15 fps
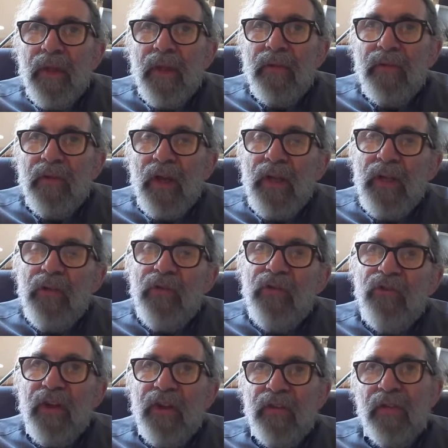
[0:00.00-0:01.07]
So I use
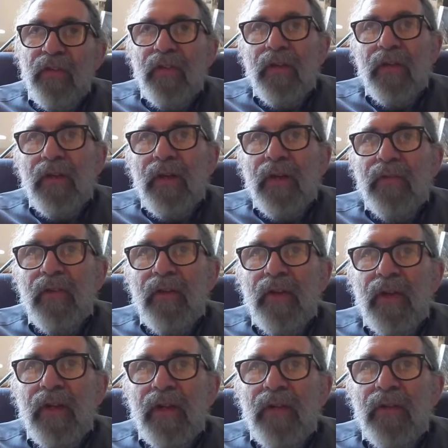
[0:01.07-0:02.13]
chess as a
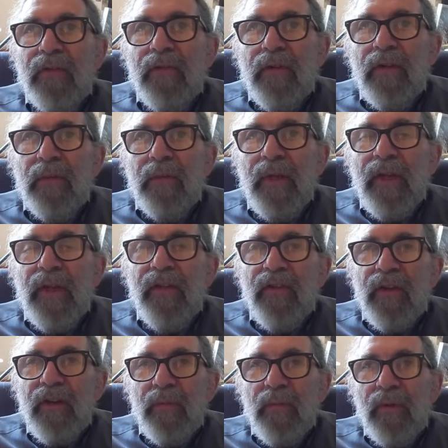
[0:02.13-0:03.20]
kind of an
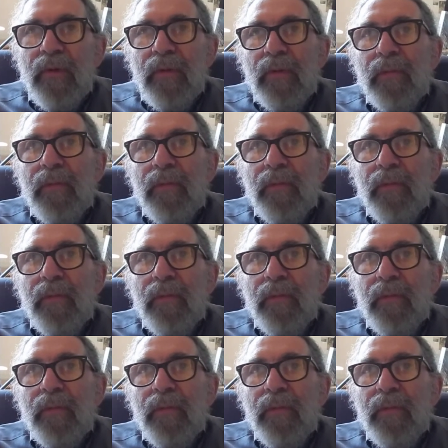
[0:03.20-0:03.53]
example